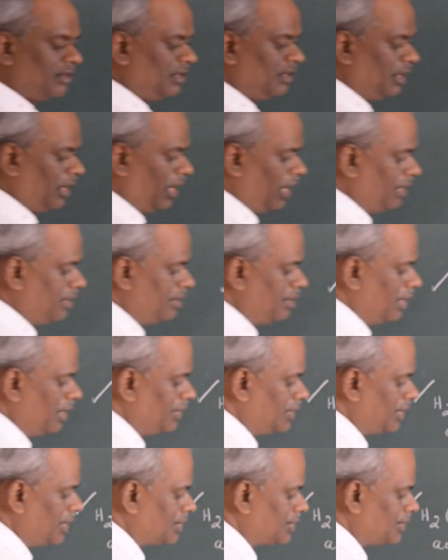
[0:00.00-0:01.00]
And
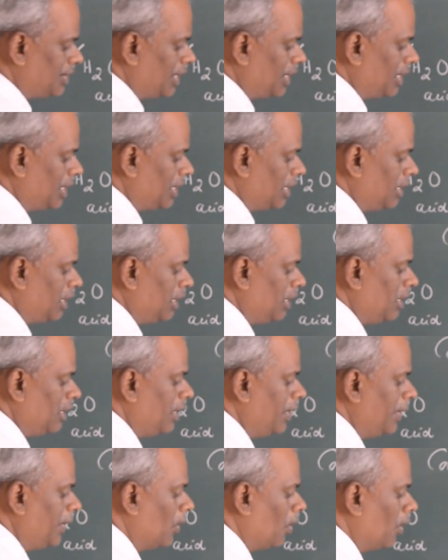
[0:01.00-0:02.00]
this is the
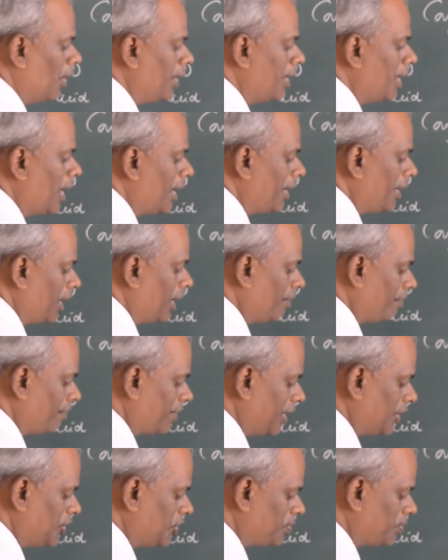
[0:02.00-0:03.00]
donor of
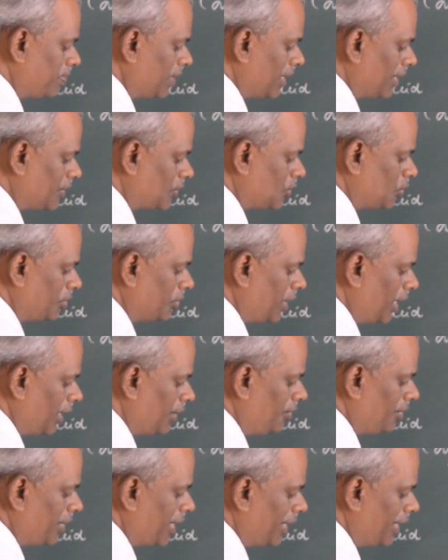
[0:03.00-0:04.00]
H plus, so
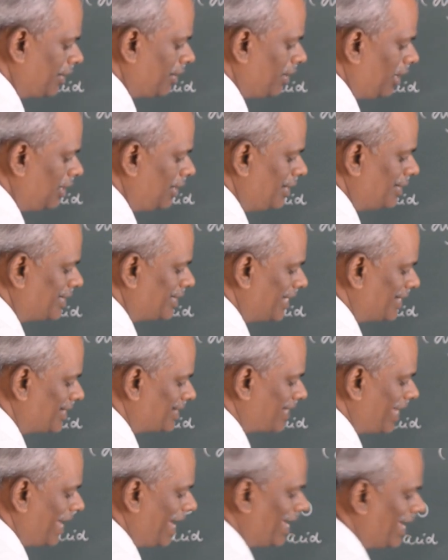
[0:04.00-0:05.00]
that we can call this
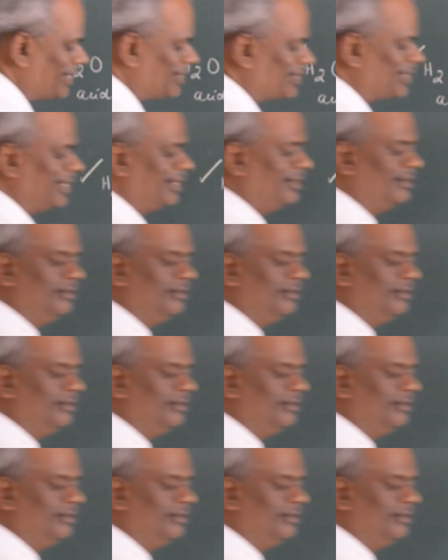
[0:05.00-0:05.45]
as acid.